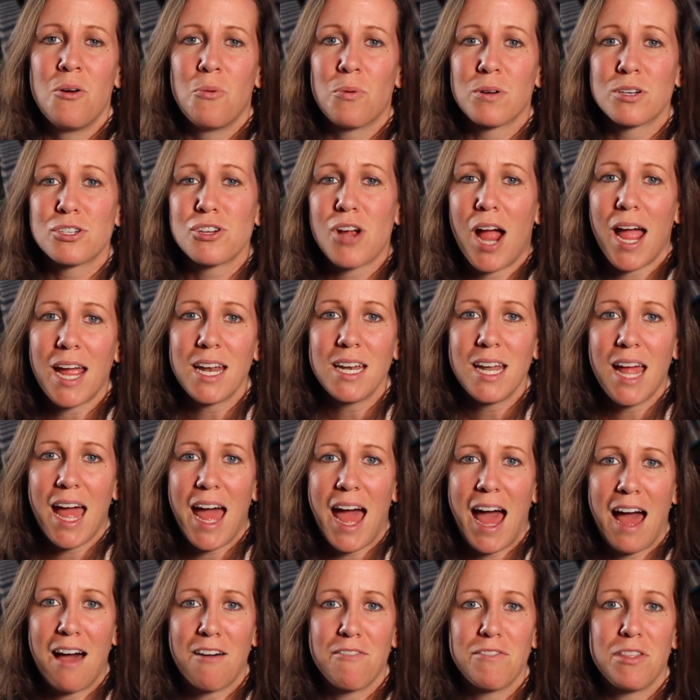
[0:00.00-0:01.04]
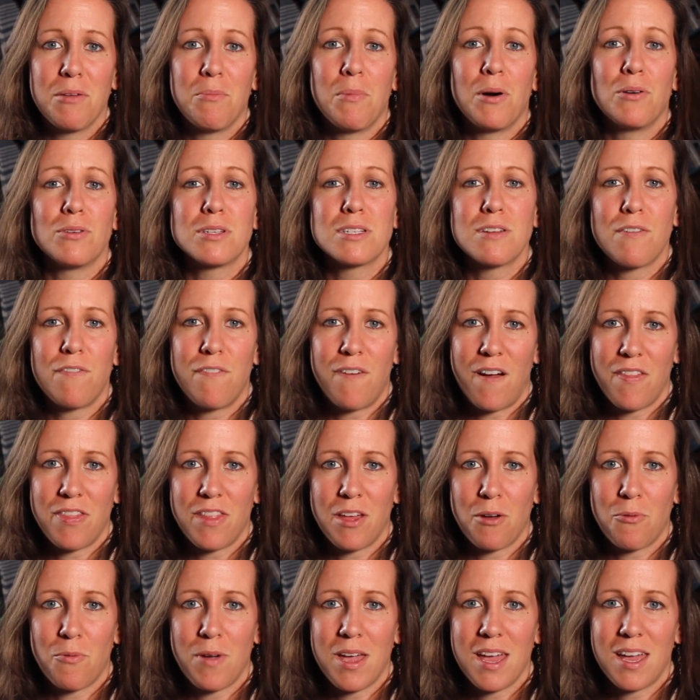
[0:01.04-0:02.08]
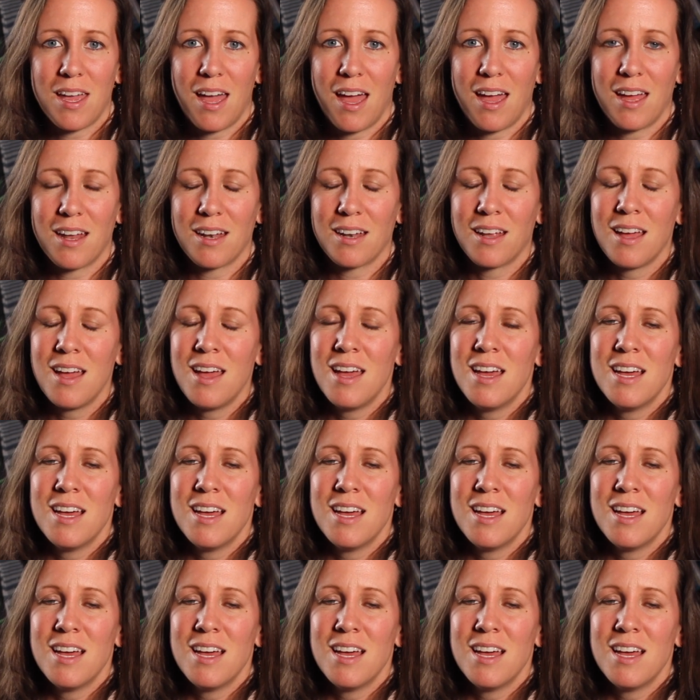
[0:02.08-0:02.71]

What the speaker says: We're trying to have the most fun that we can.